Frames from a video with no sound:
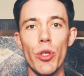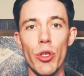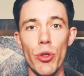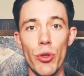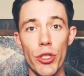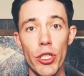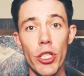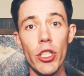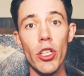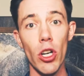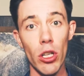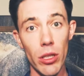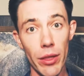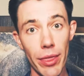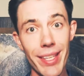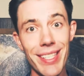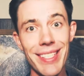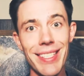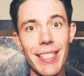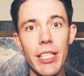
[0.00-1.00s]
we use are
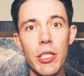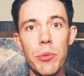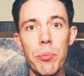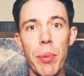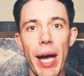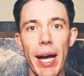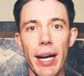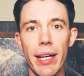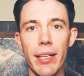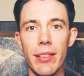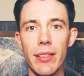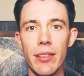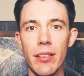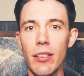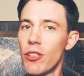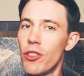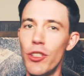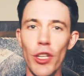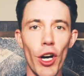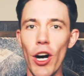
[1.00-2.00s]
called the
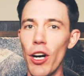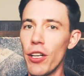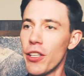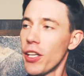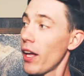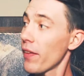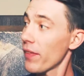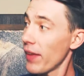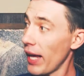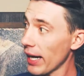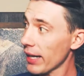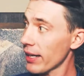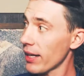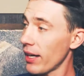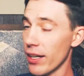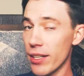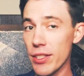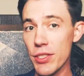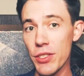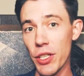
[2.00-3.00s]
six-pack. No, not that
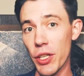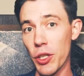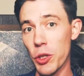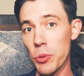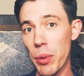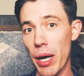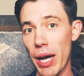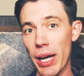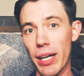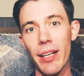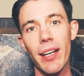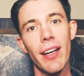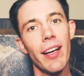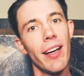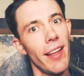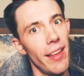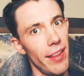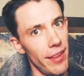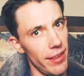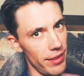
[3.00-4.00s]
kind of six-pack,
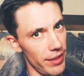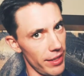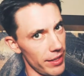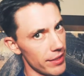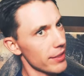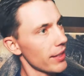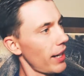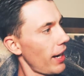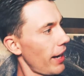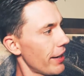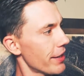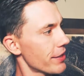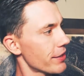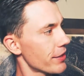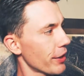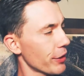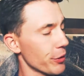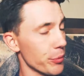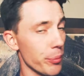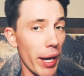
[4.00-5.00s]
this kind of
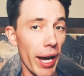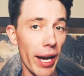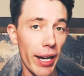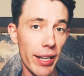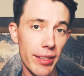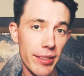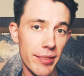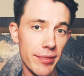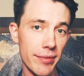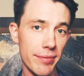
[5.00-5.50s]
six-pack.